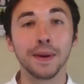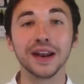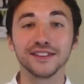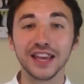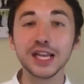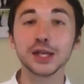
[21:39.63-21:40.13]
But
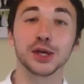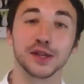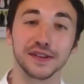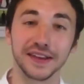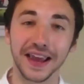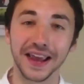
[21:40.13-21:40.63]
it's
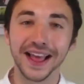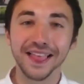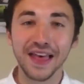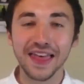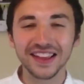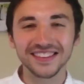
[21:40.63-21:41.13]
interesting
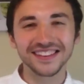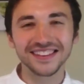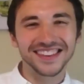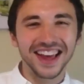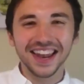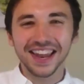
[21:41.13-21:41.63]
that there's this
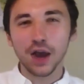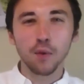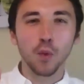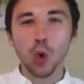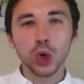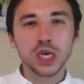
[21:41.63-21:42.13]
slightly like
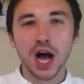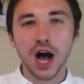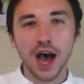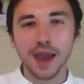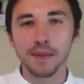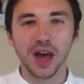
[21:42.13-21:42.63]

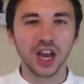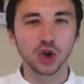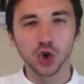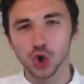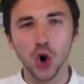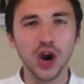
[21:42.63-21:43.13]
wartime, like
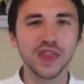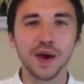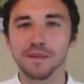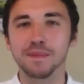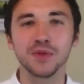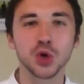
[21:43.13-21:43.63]
join
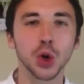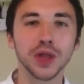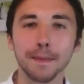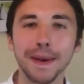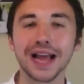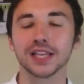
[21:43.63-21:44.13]

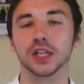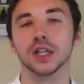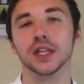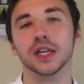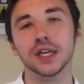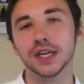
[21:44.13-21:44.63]
the
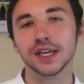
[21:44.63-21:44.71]
battle.